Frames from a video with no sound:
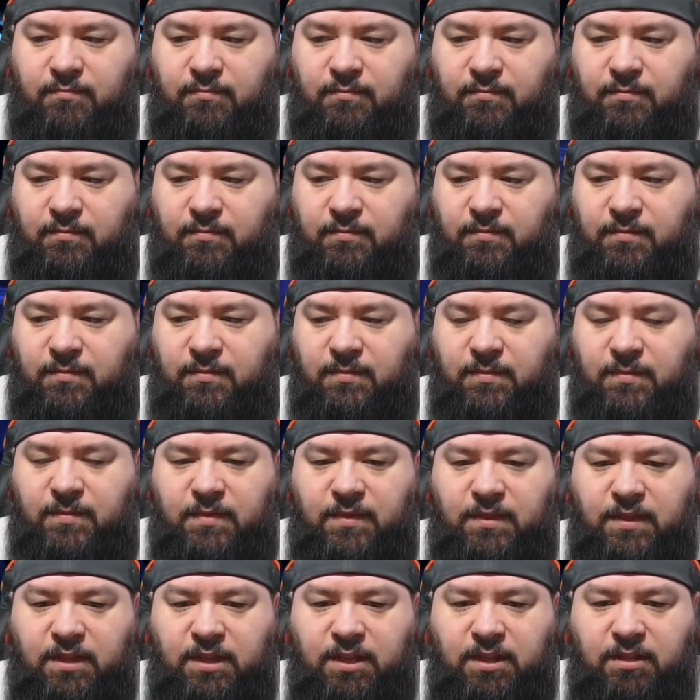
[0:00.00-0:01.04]

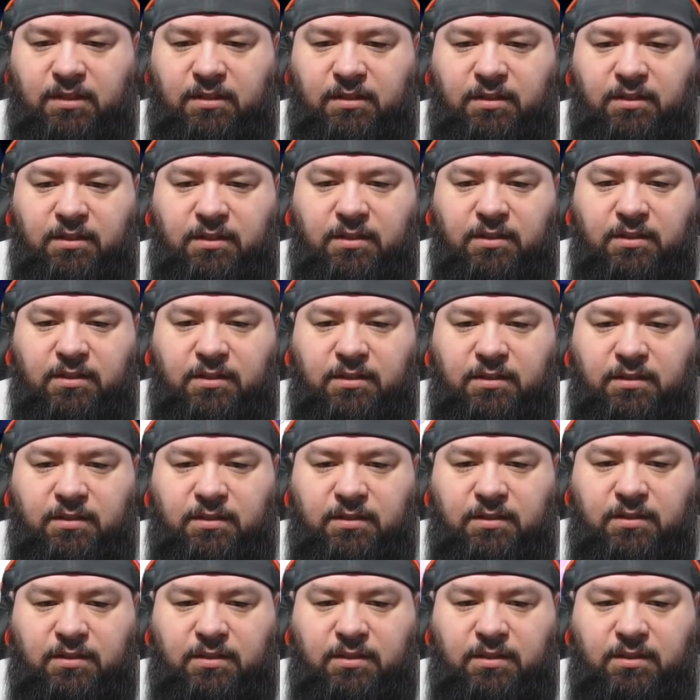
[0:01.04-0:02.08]

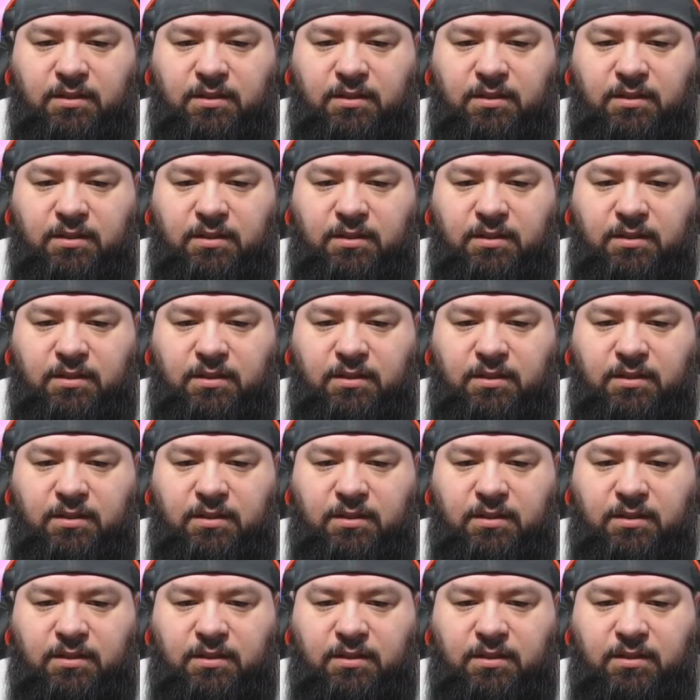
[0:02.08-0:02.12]
(silence)